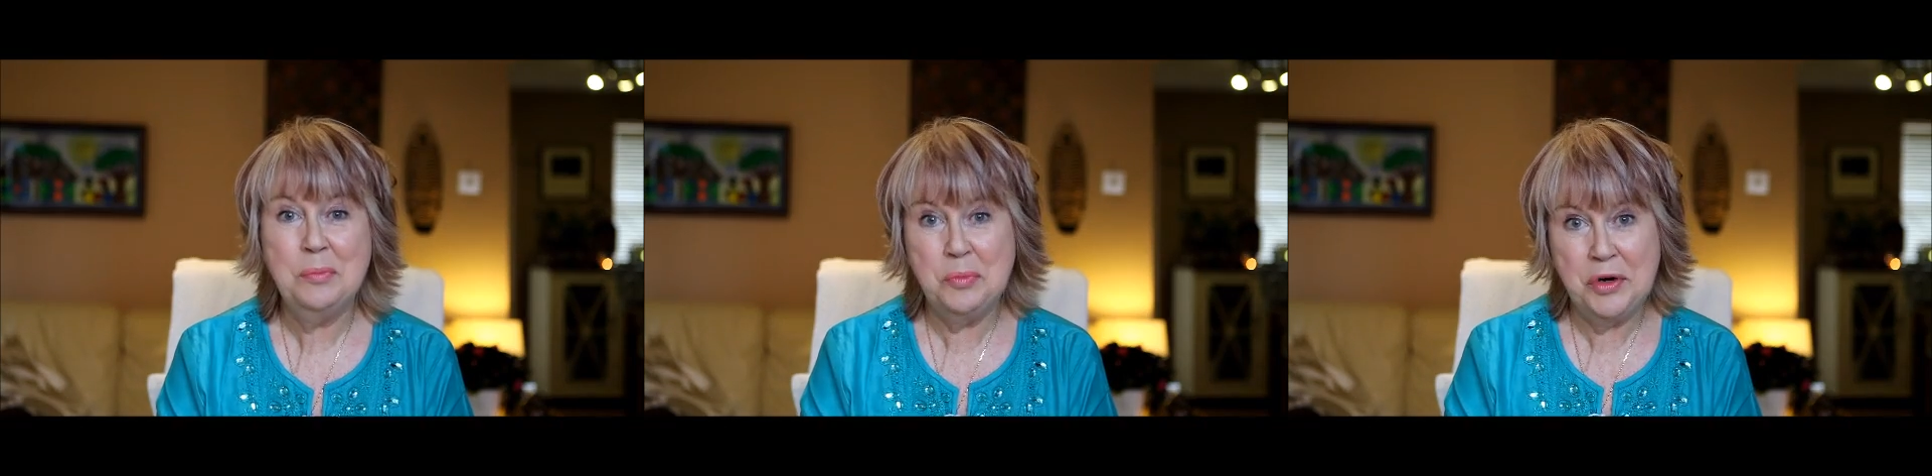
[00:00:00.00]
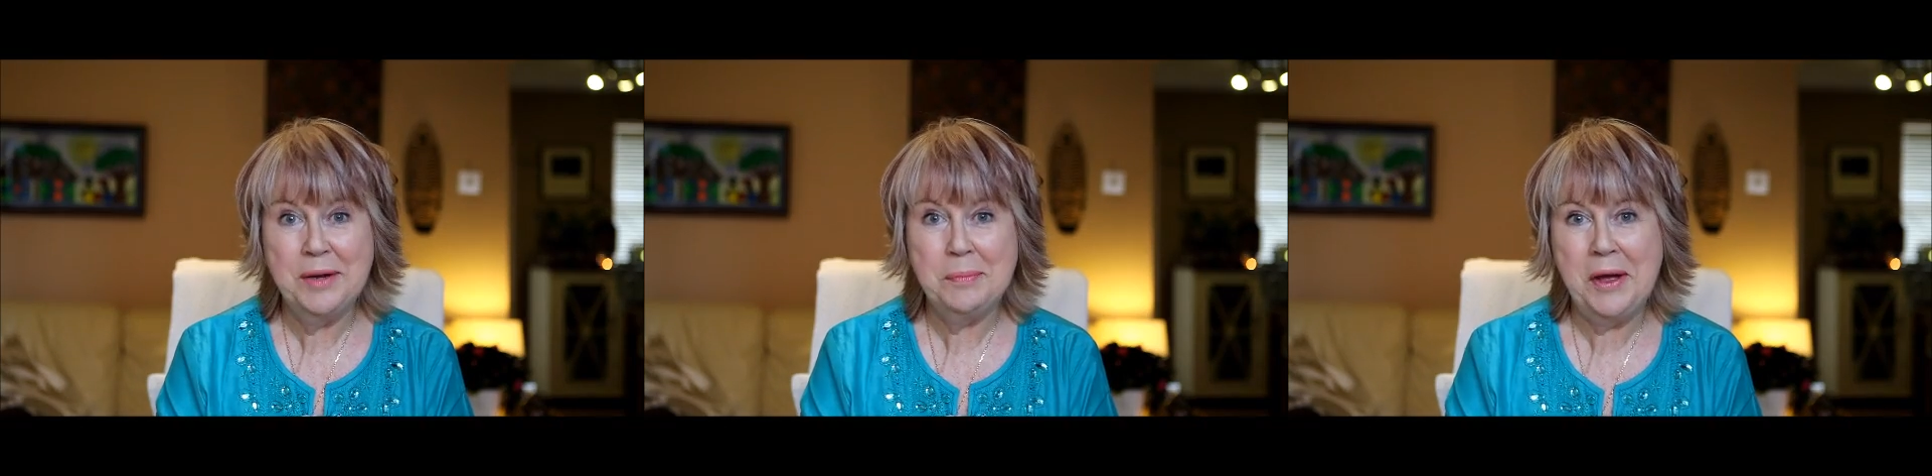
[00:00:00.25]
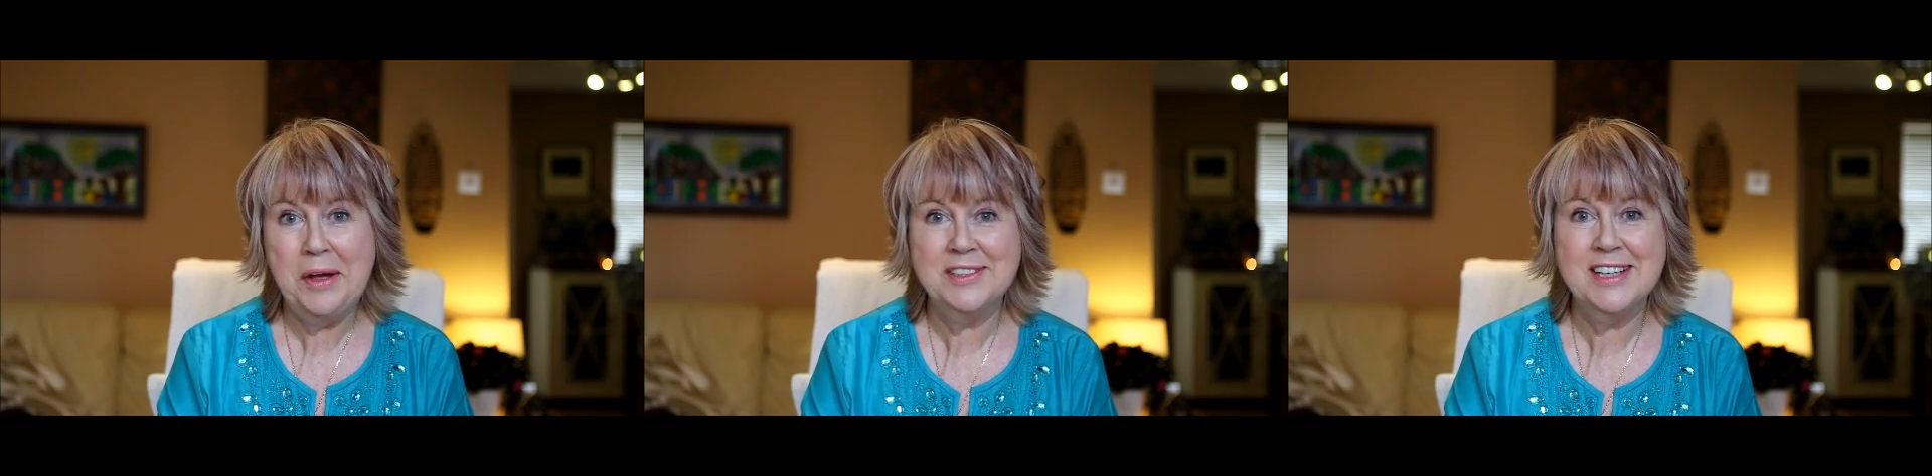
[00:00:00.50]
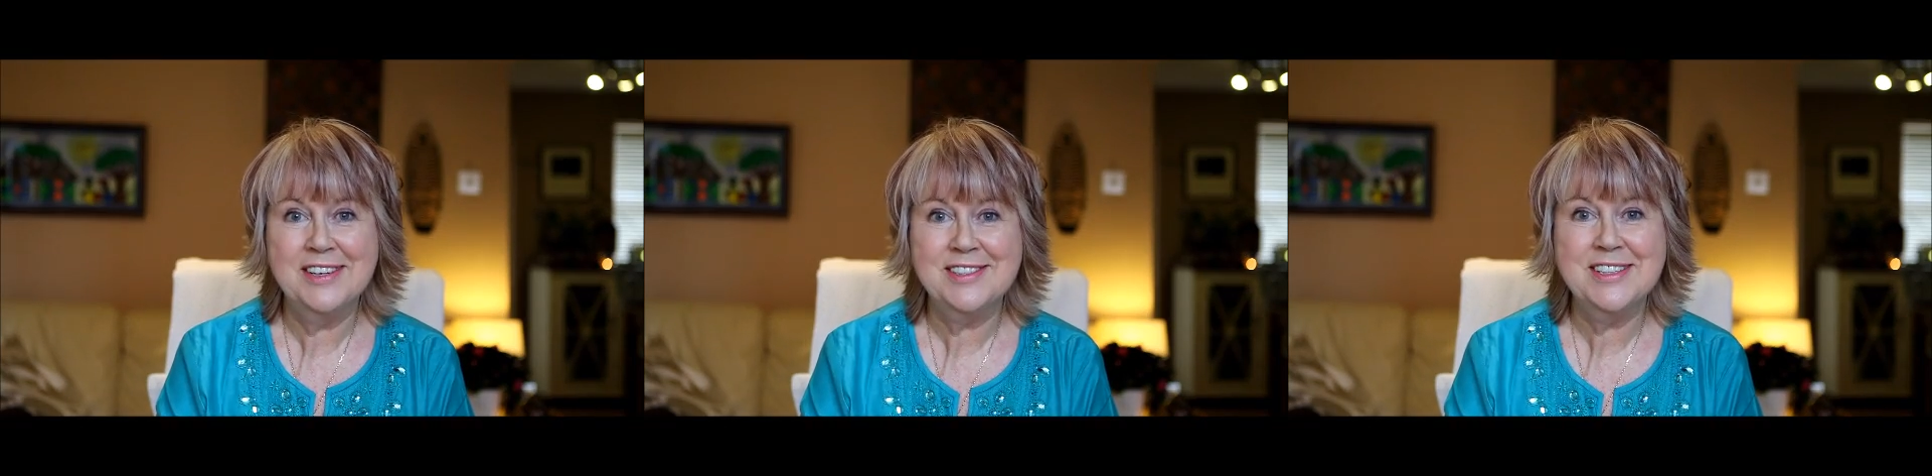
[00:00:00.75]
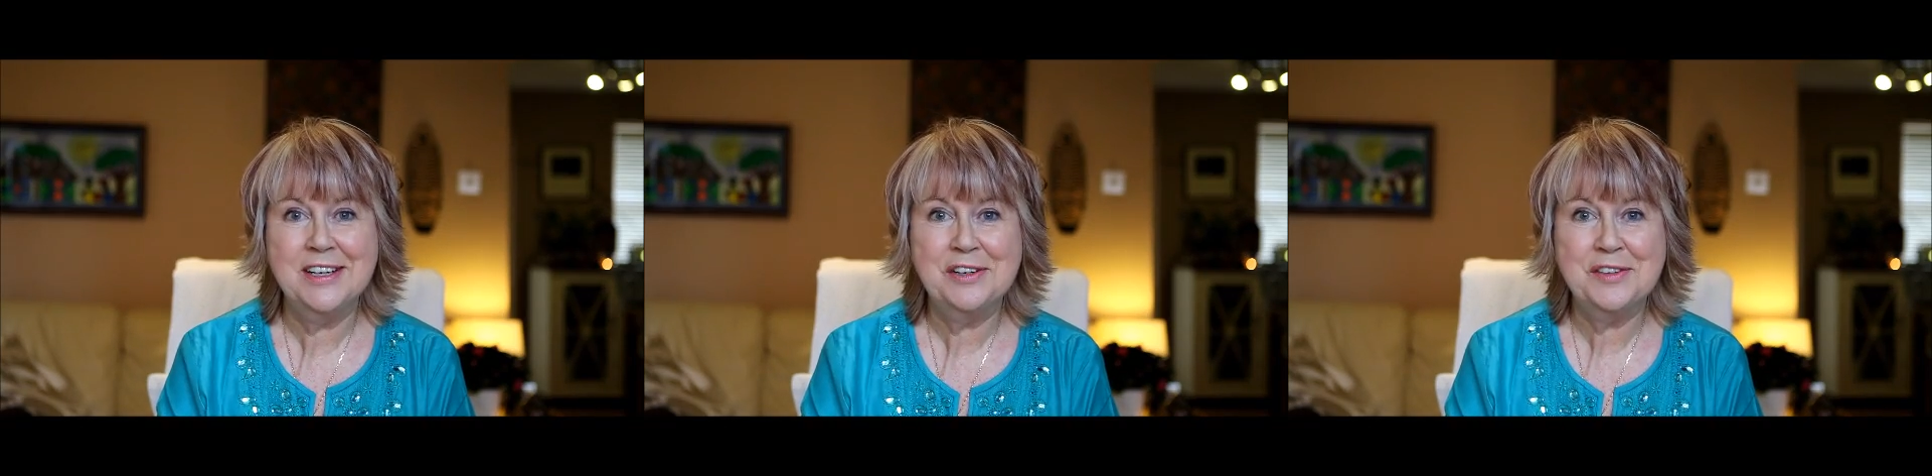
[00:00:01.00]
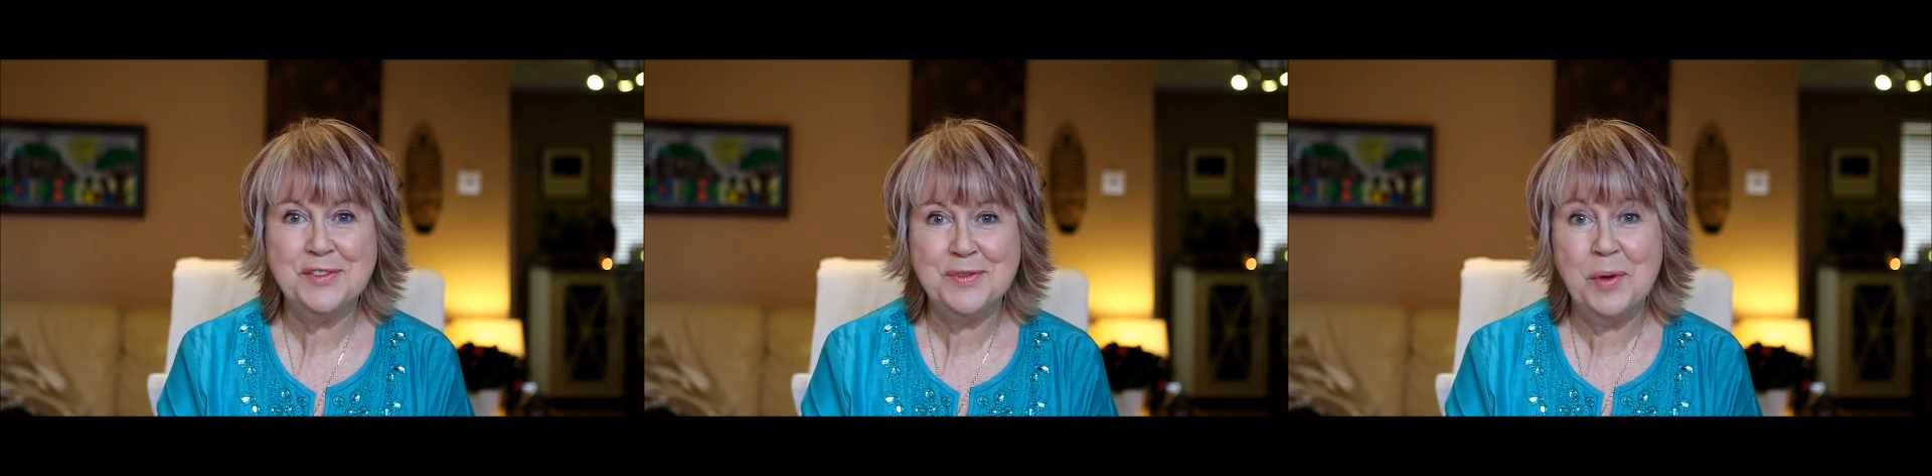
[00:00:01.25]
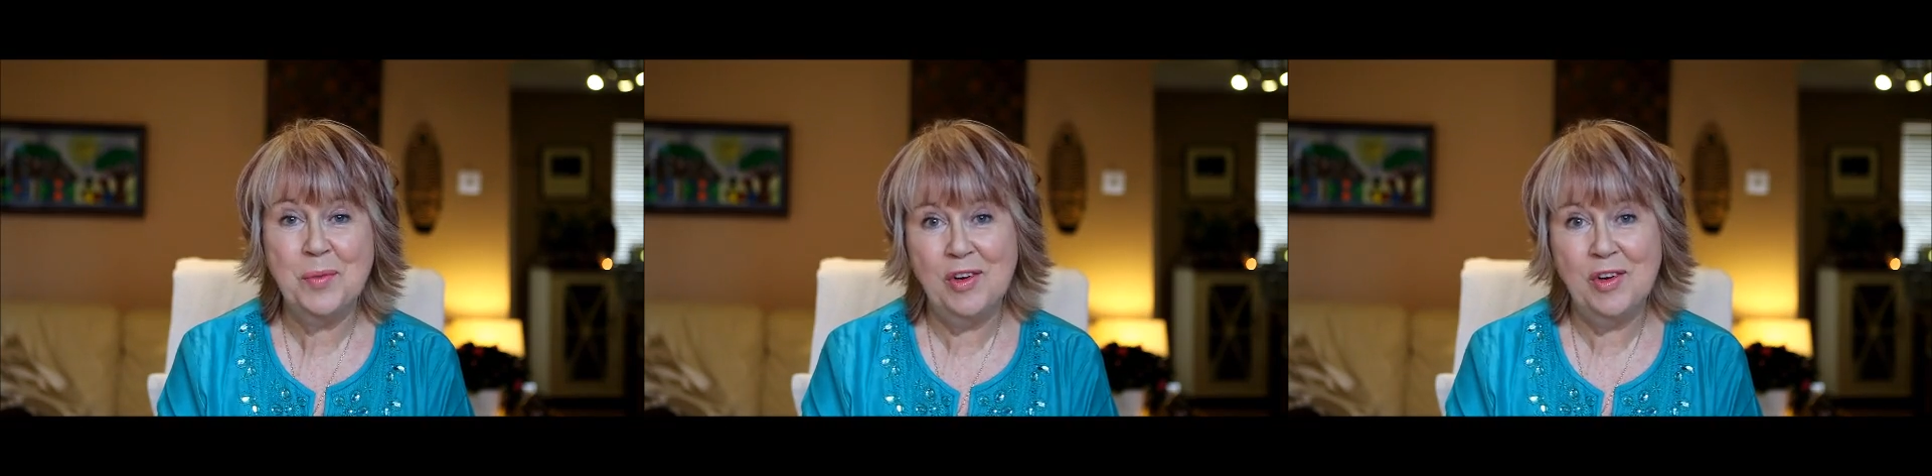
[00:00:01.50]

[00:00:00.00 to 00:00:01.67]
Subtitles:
bring about ourselves when